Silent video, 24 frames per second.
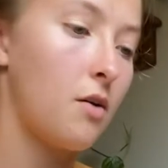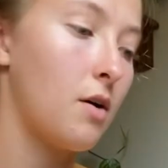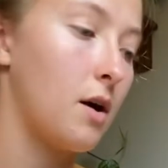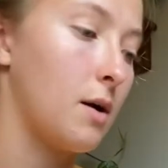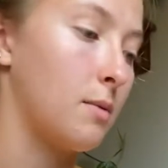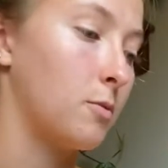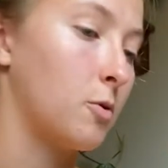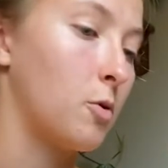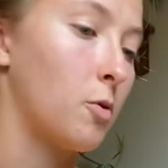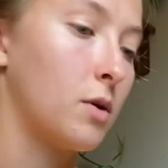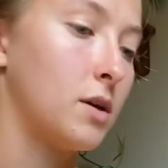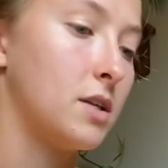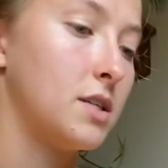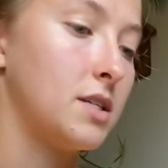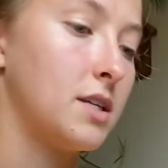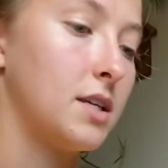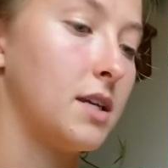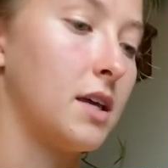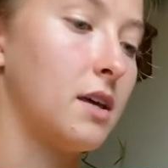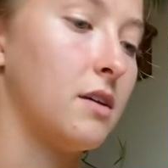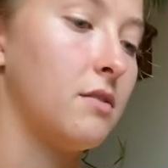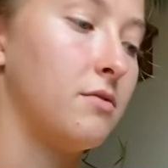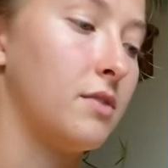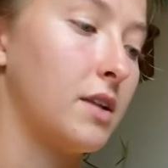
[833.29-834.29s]
I'm going to
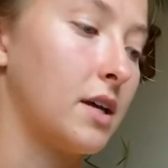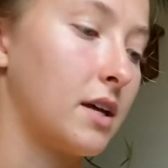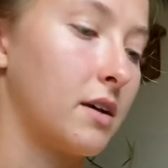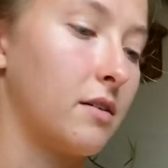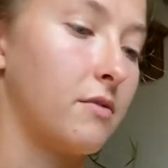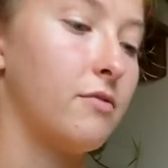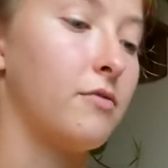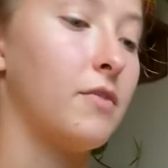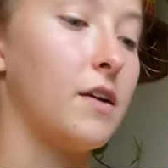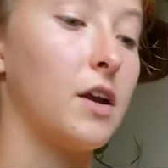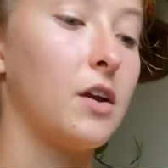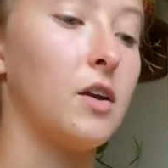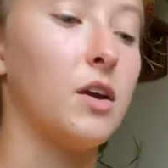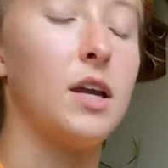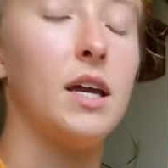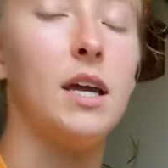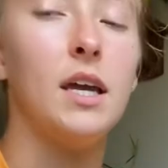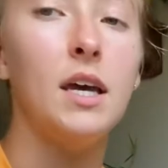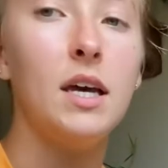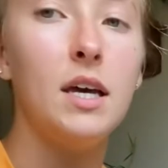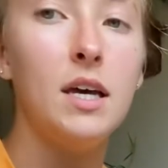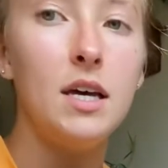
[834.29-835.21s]
give like a very